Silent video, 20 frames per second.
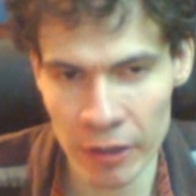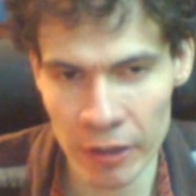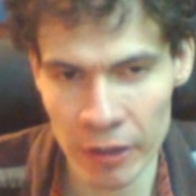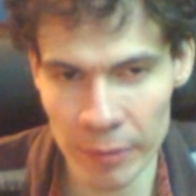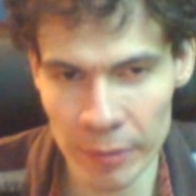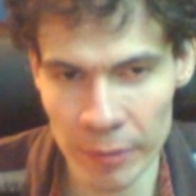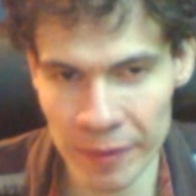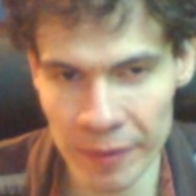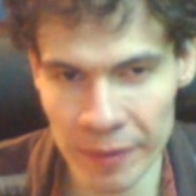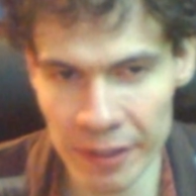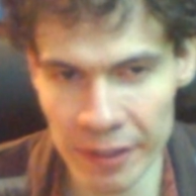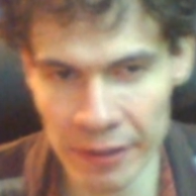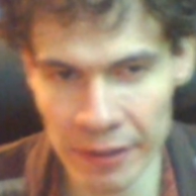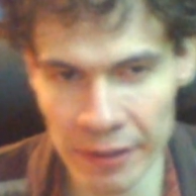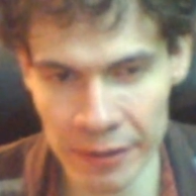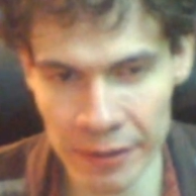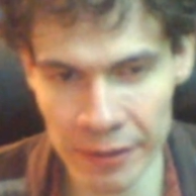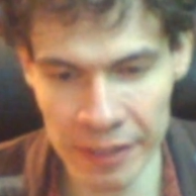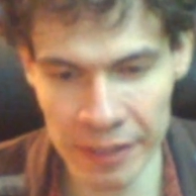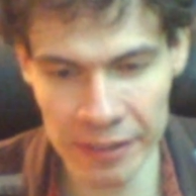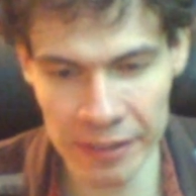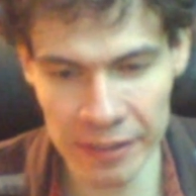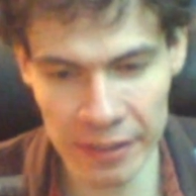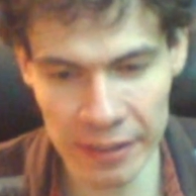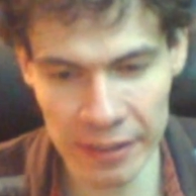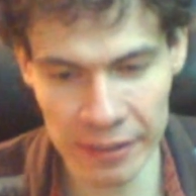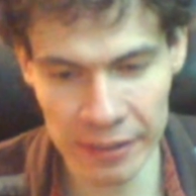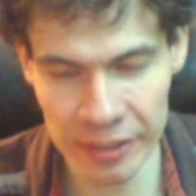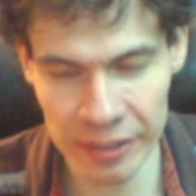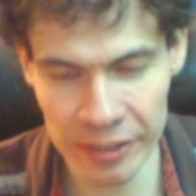or maybe there's
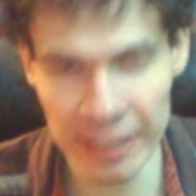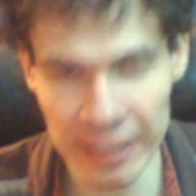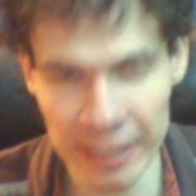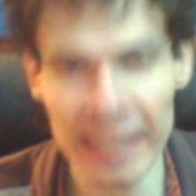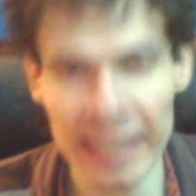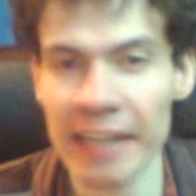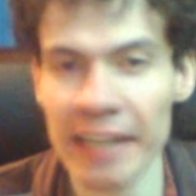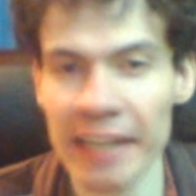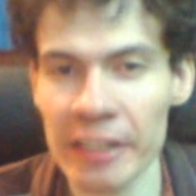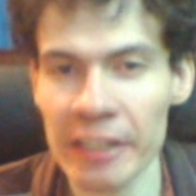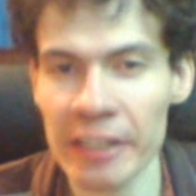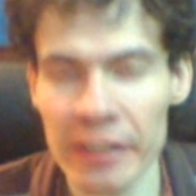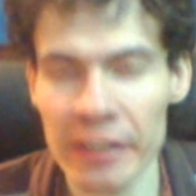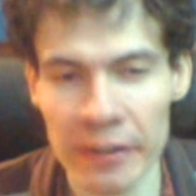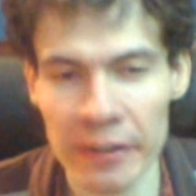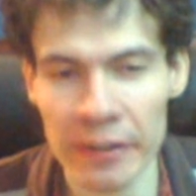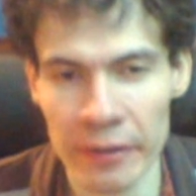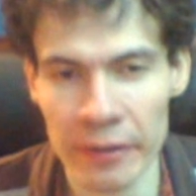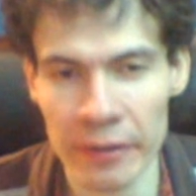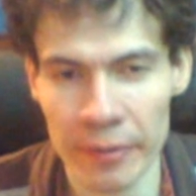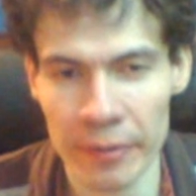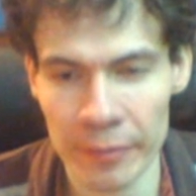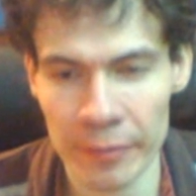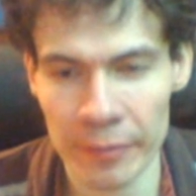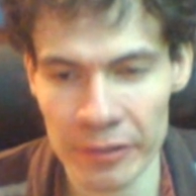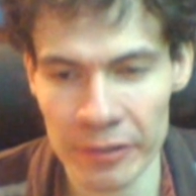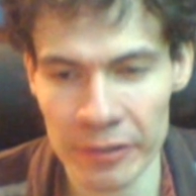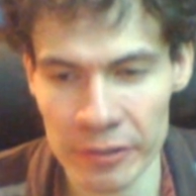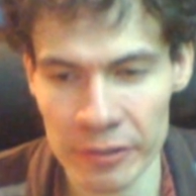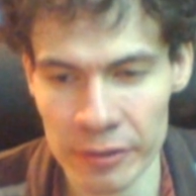a hangar
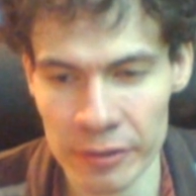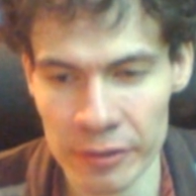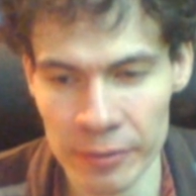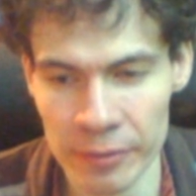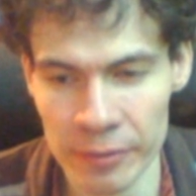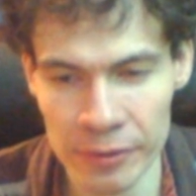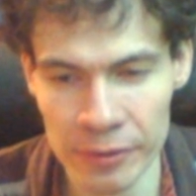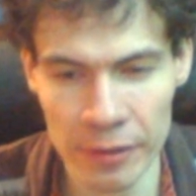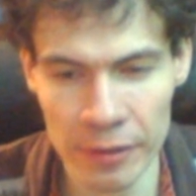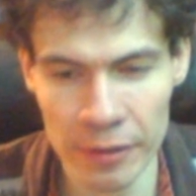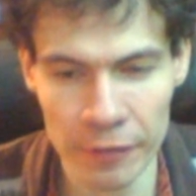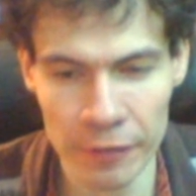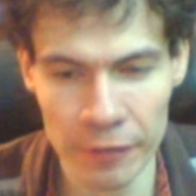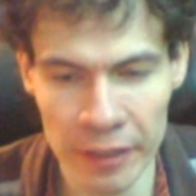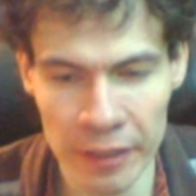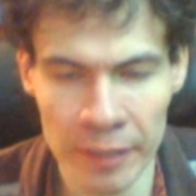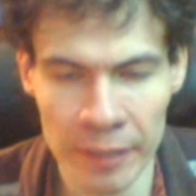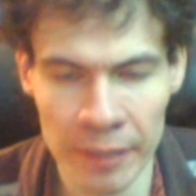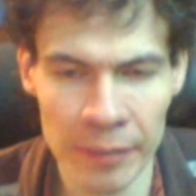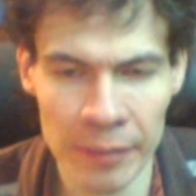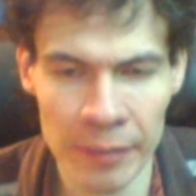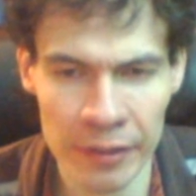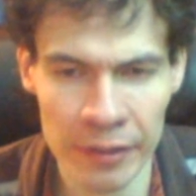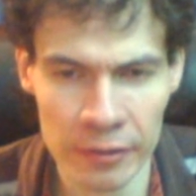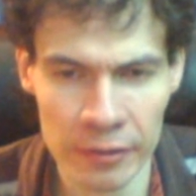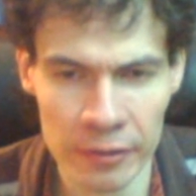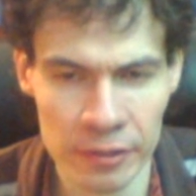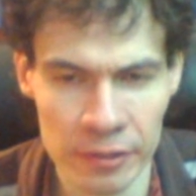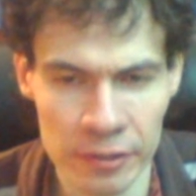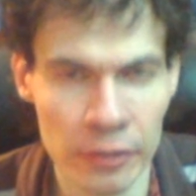or some sort of
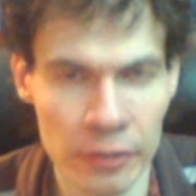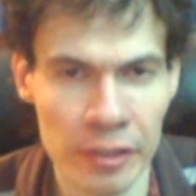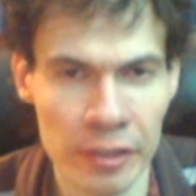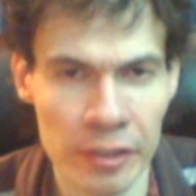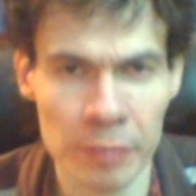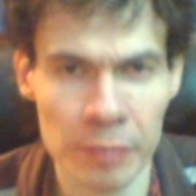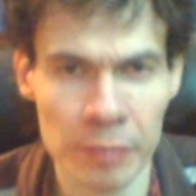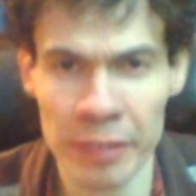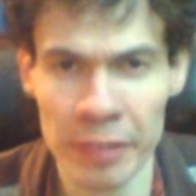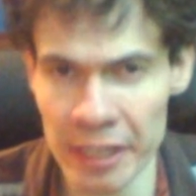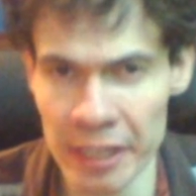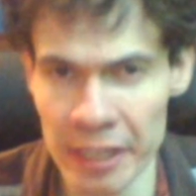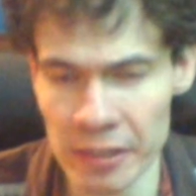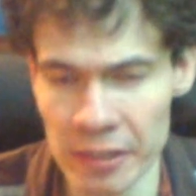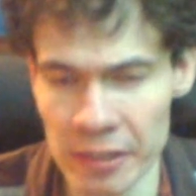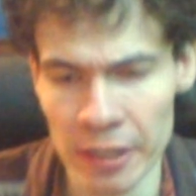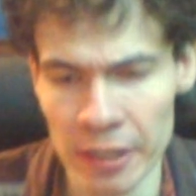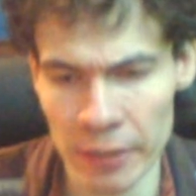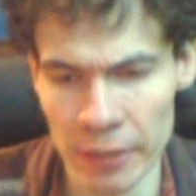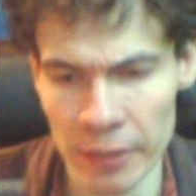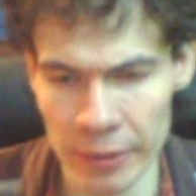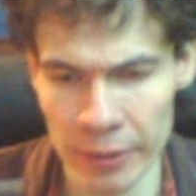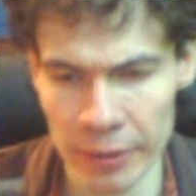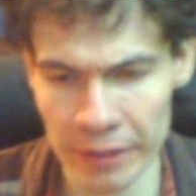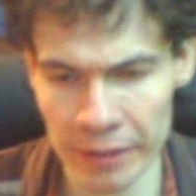vehicle storage place where you can